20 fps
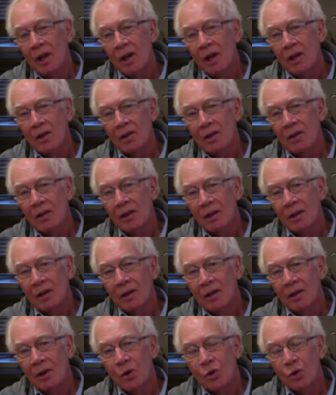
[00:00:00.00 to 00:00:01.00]
It
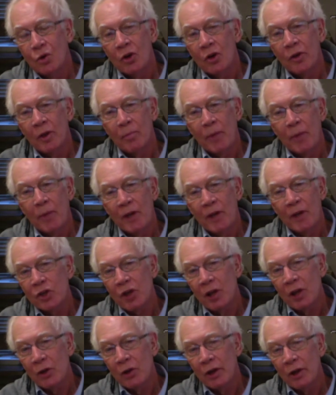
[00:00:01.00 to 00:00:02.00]
goes on the
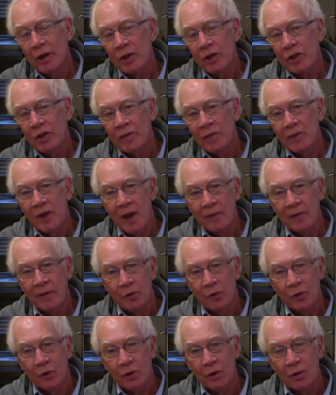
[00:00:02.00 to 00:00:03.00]
bestseller list even
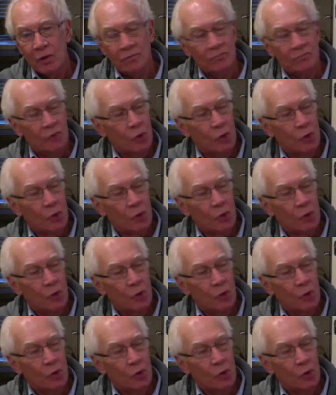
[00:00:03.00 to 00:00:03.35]
after